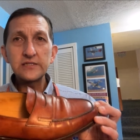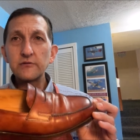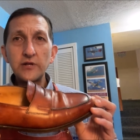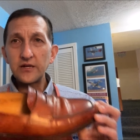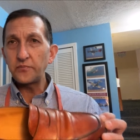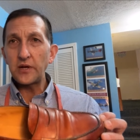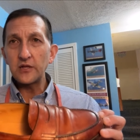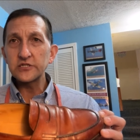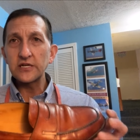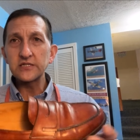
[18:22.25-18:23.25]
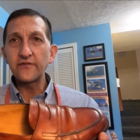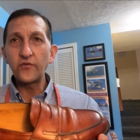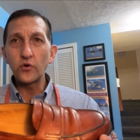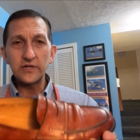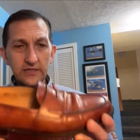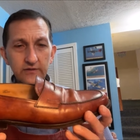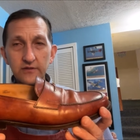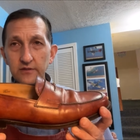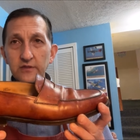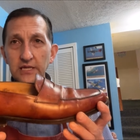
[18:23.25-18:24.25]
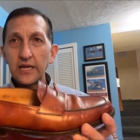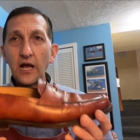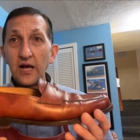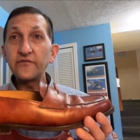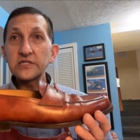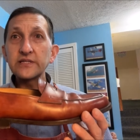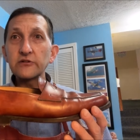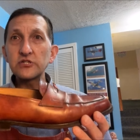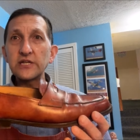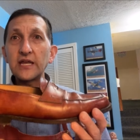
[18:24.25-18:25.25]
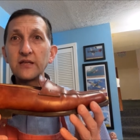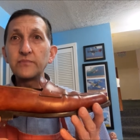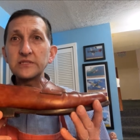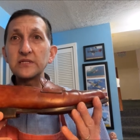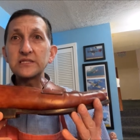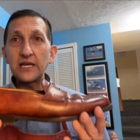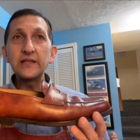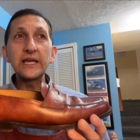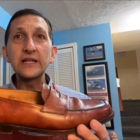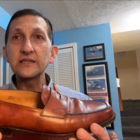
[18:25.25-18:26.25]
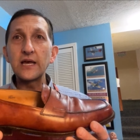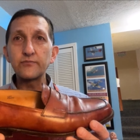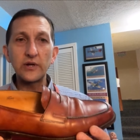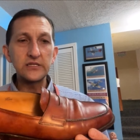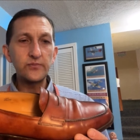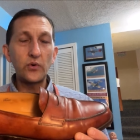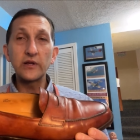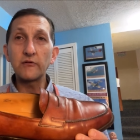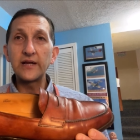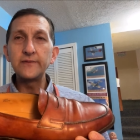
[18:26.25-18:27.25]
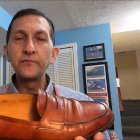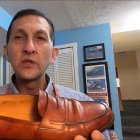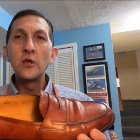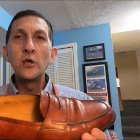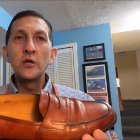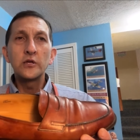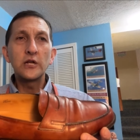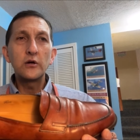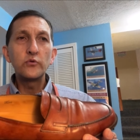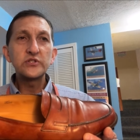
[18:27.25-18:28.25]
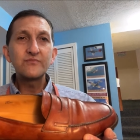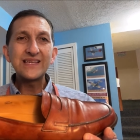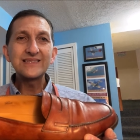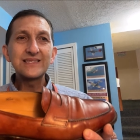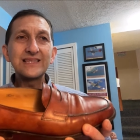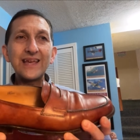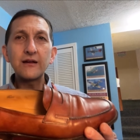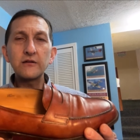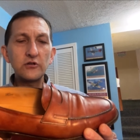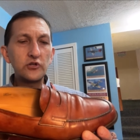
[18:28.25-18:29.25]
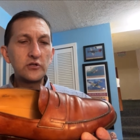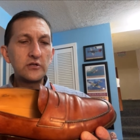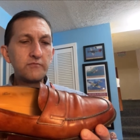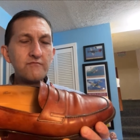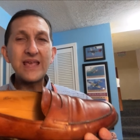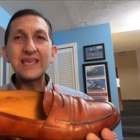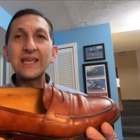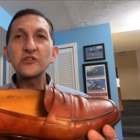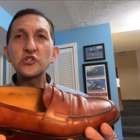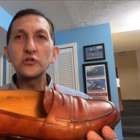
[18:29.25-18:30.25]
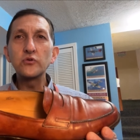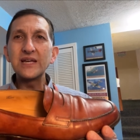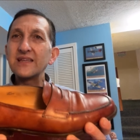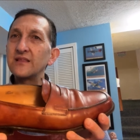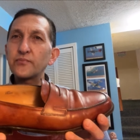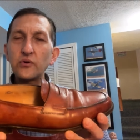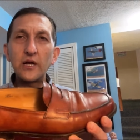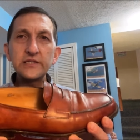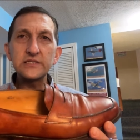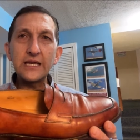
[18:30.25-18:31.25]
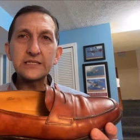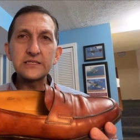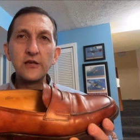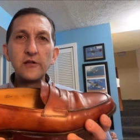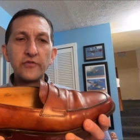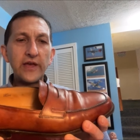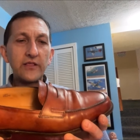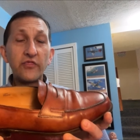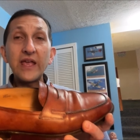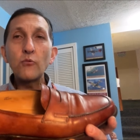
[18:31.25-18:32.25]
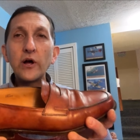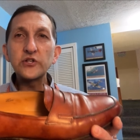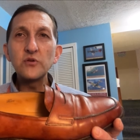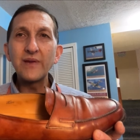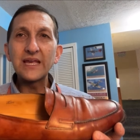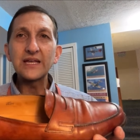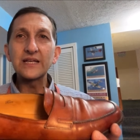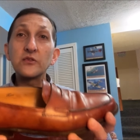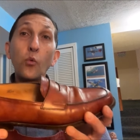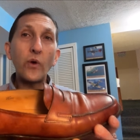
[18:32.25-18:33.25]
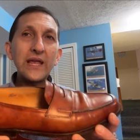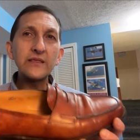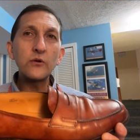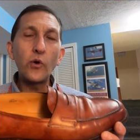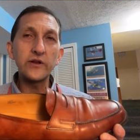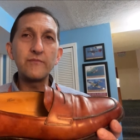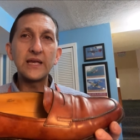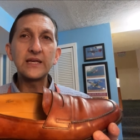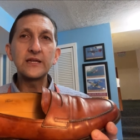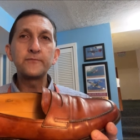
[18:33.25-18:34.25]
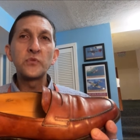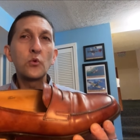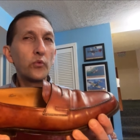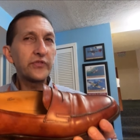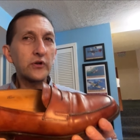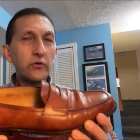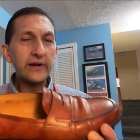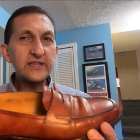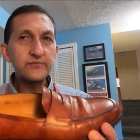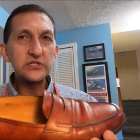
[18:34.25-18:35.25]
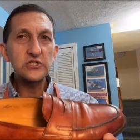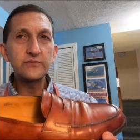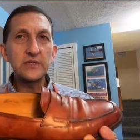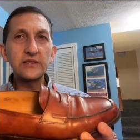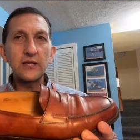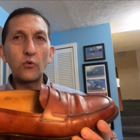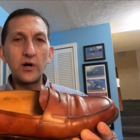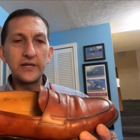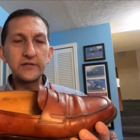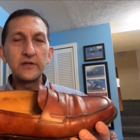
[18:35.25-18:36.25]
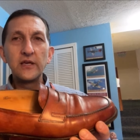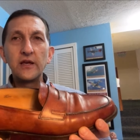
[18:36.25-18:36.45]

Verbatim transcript: They're not apologizing for it. And they obviously are staying in business selling it at that price point, right? You know, which means they're making a shoe in the process that they want to make it in, the way they want to make it, with the craftsmanship that they want.